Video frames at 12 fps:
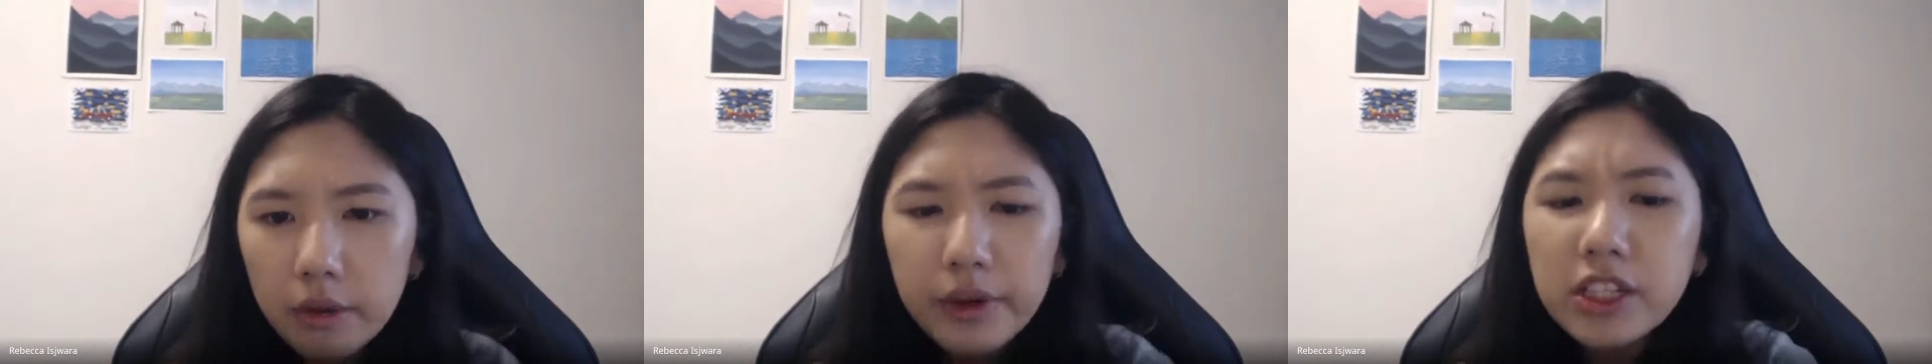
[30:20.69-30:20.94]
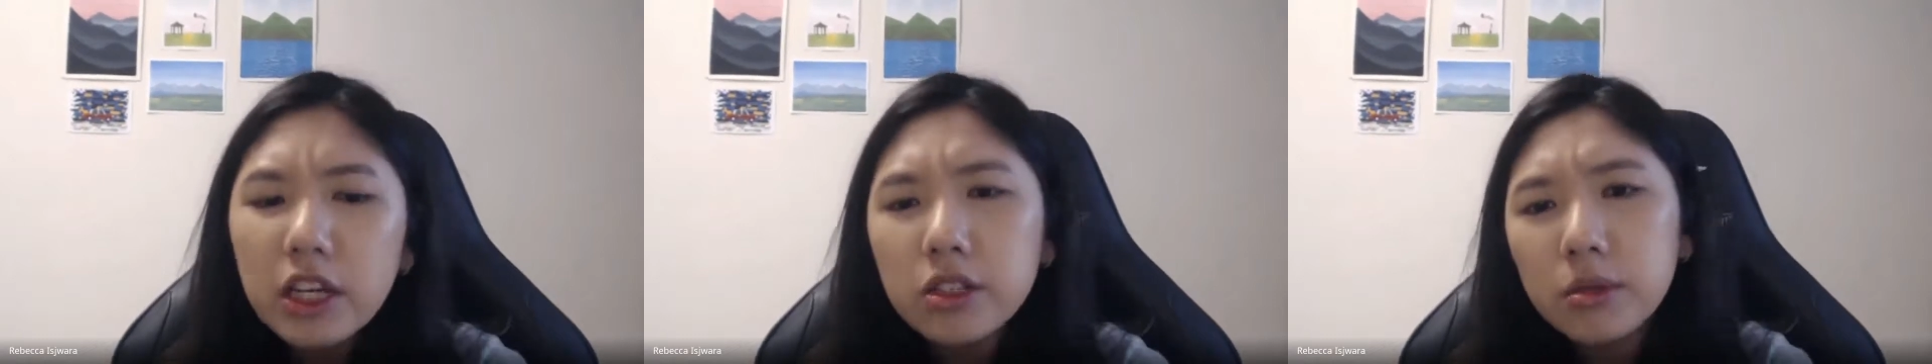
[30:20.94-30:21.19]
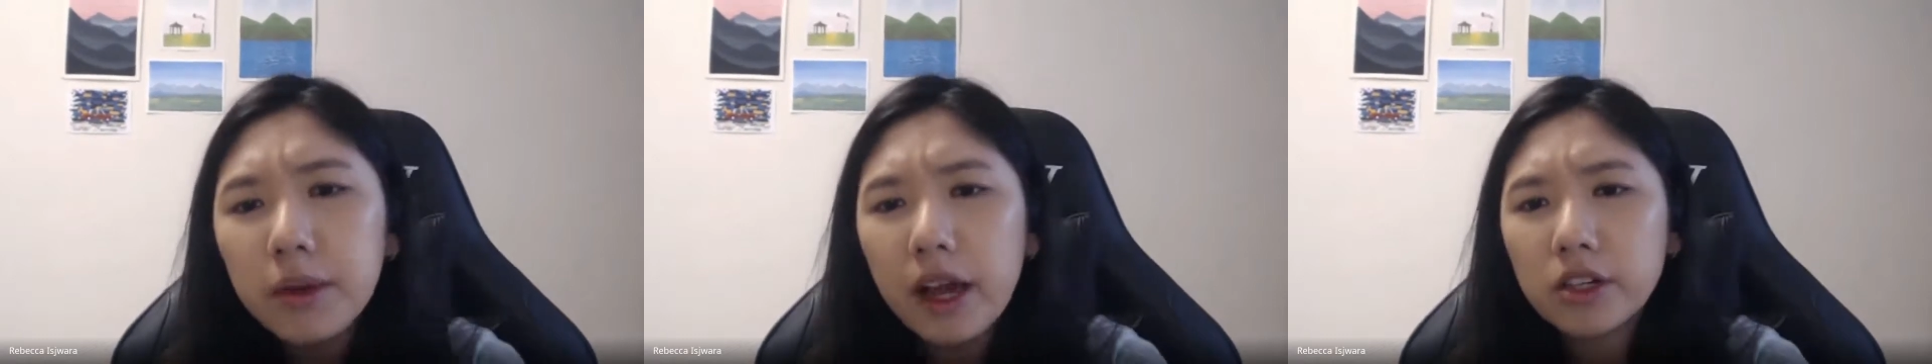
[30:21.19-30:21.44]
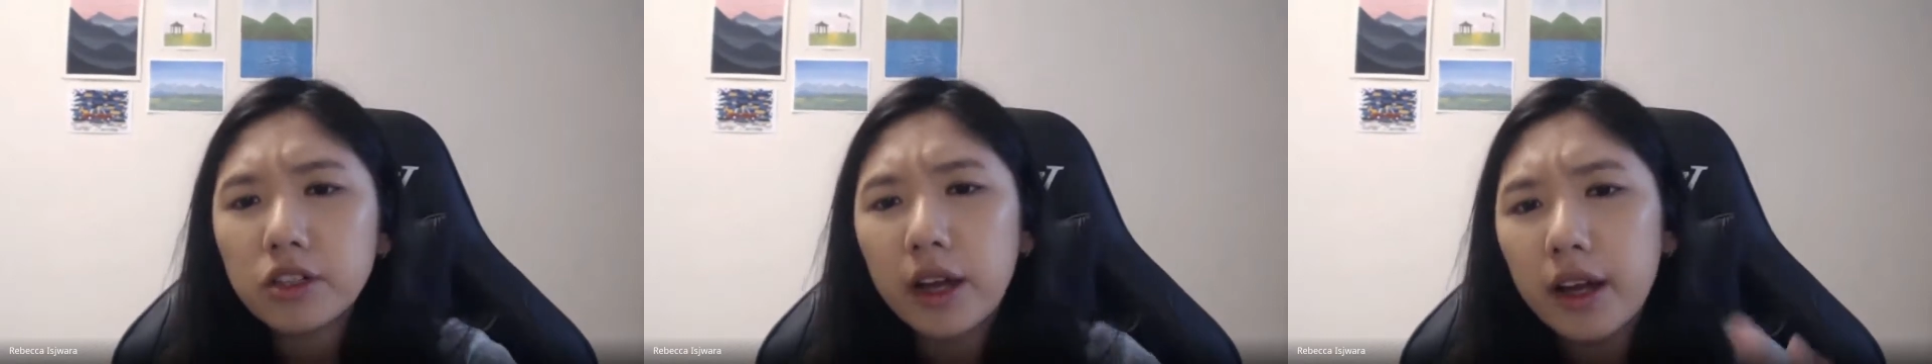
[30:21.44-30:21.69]
Reach out to me
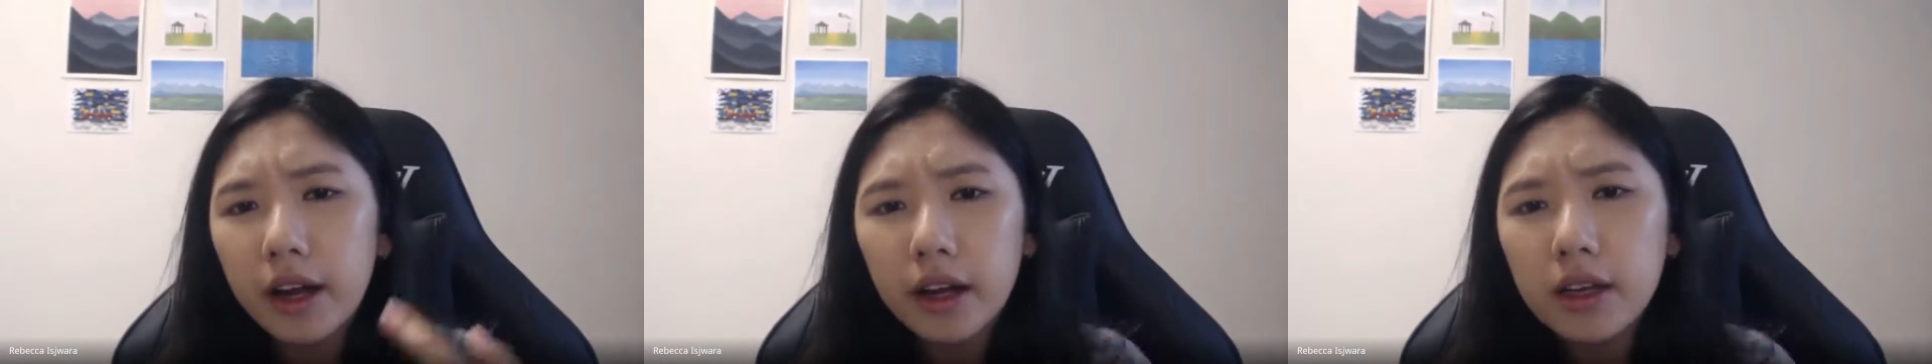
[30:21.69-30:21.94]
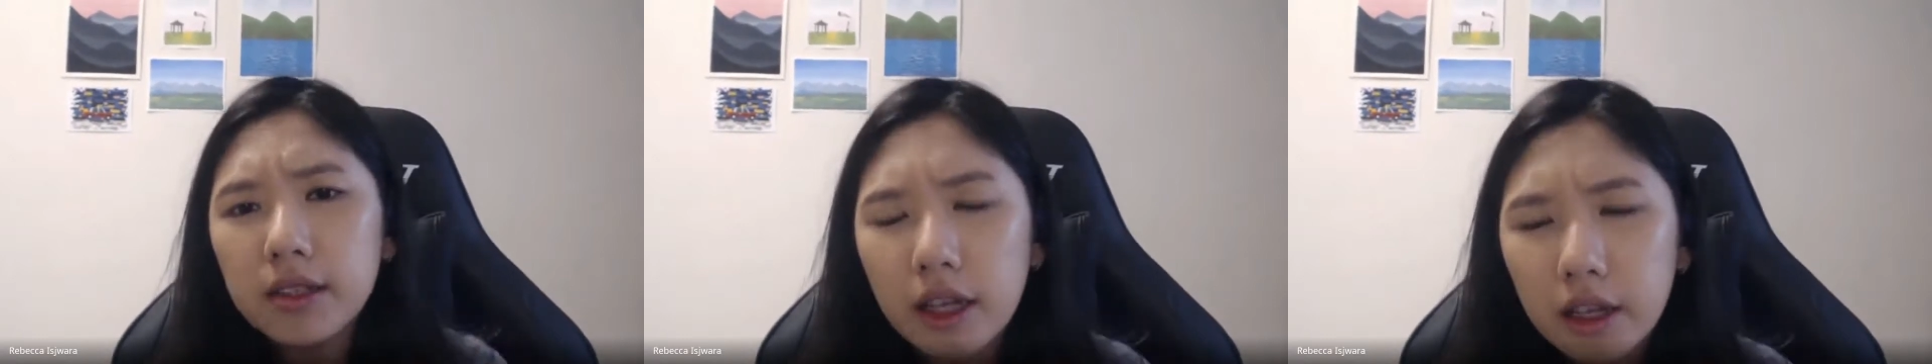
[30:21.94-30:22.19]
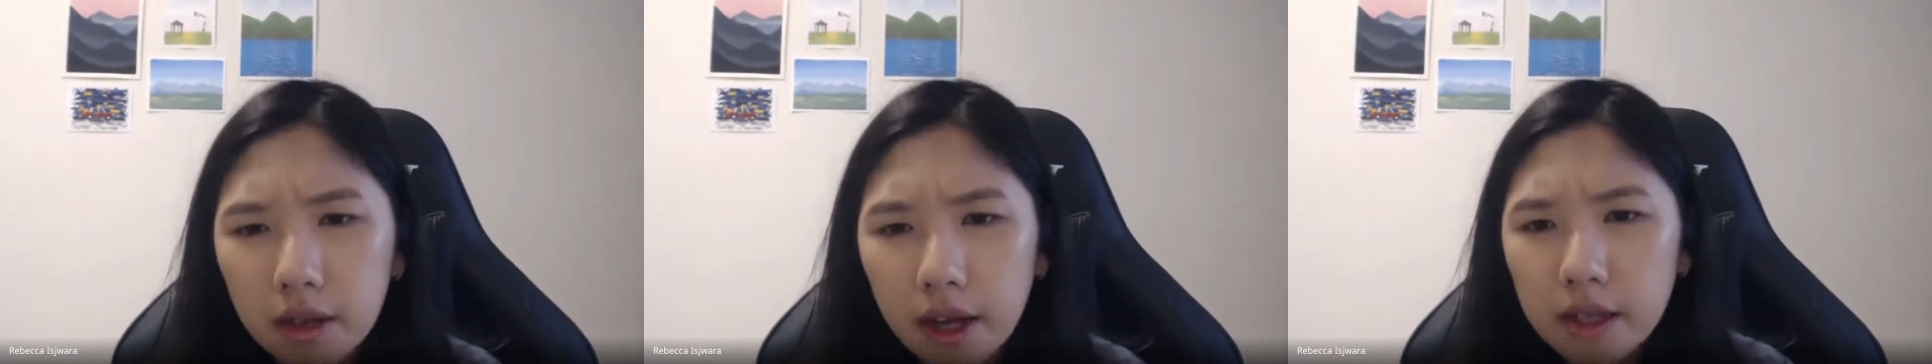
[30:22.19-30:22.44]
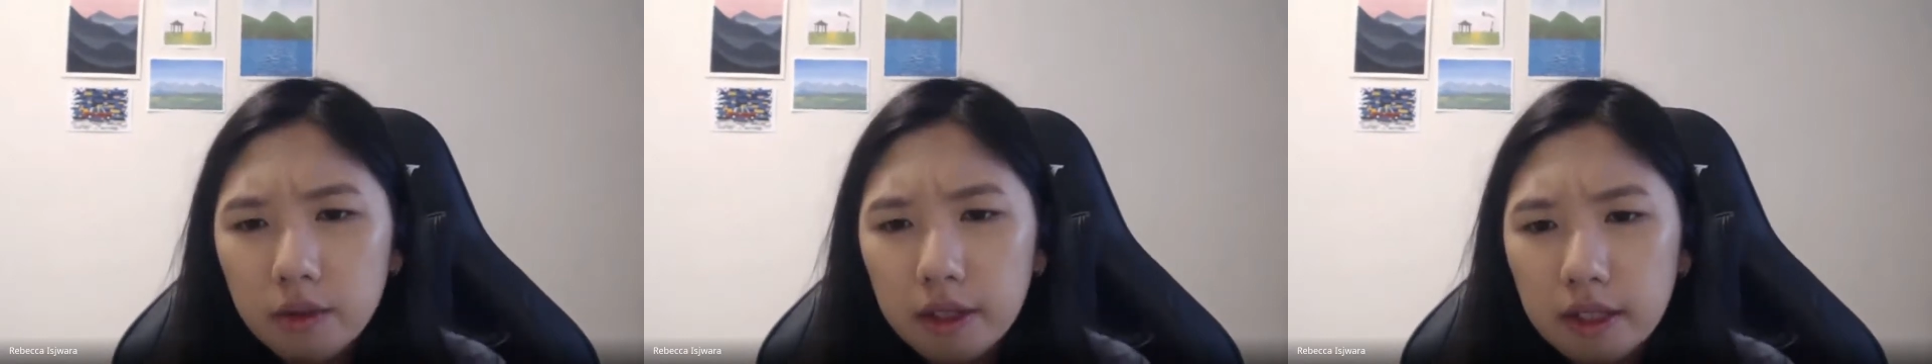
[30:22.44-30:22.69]
actually, and I can contact you
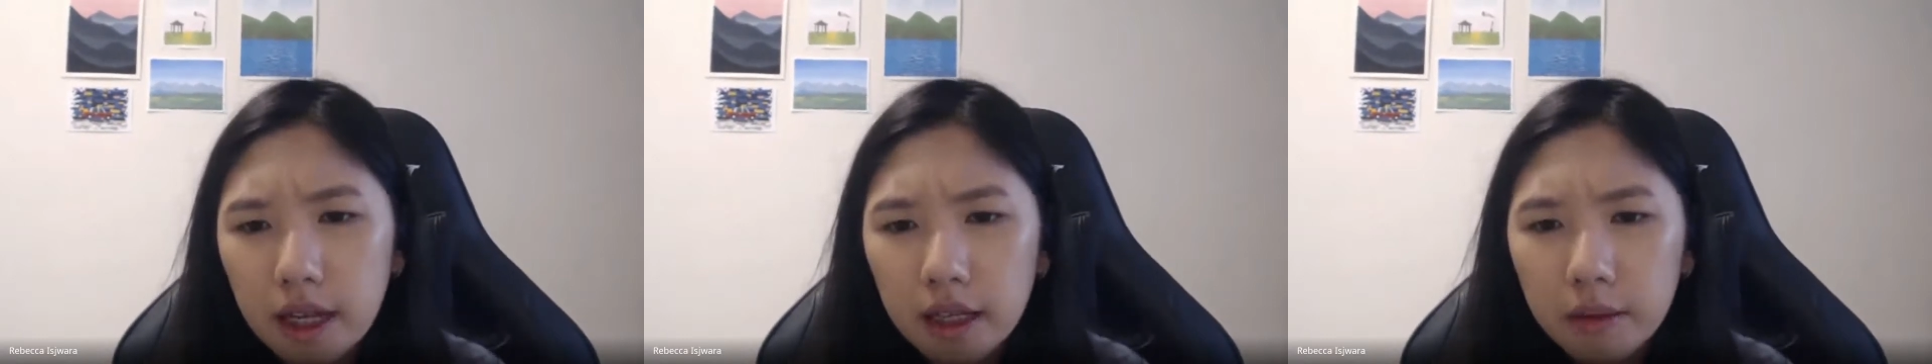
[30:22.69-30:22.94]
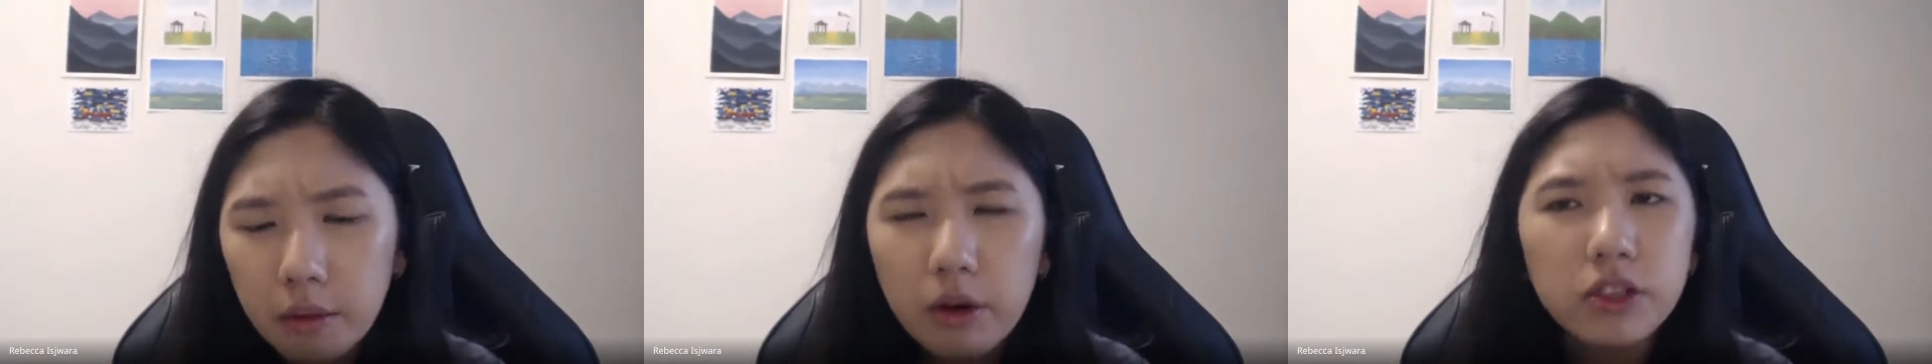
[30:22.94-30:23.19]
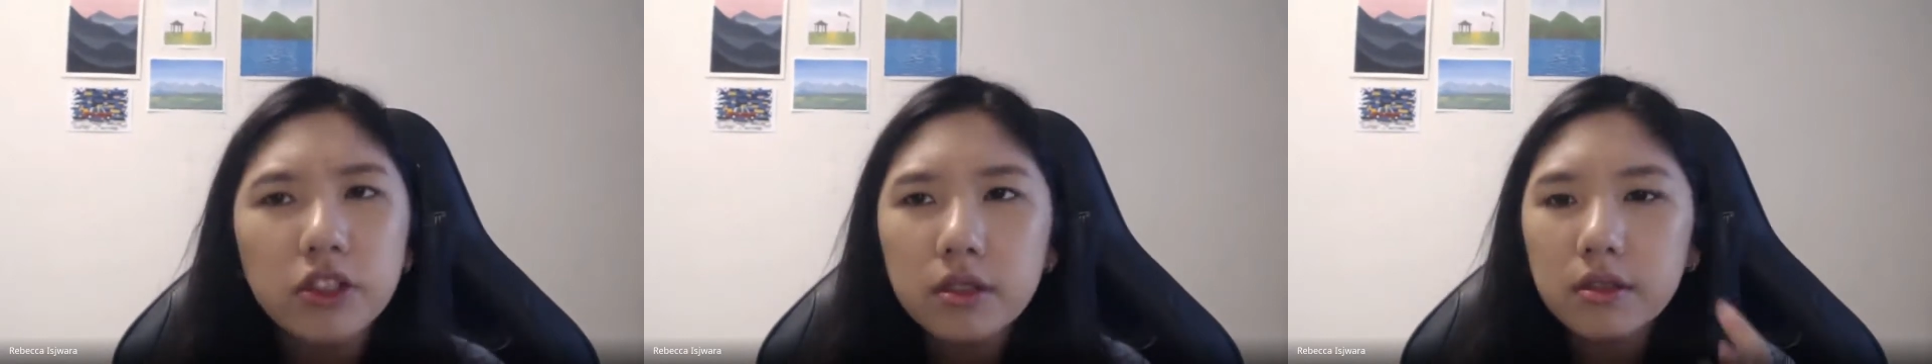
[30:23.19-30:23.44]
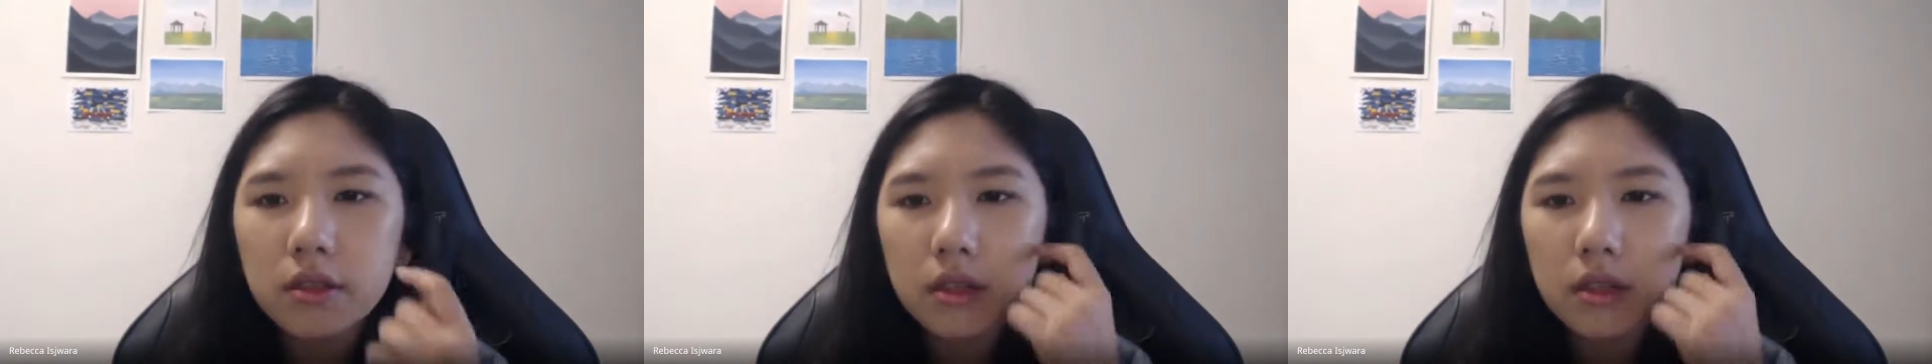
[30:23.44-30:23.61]
guys with Tellum, or just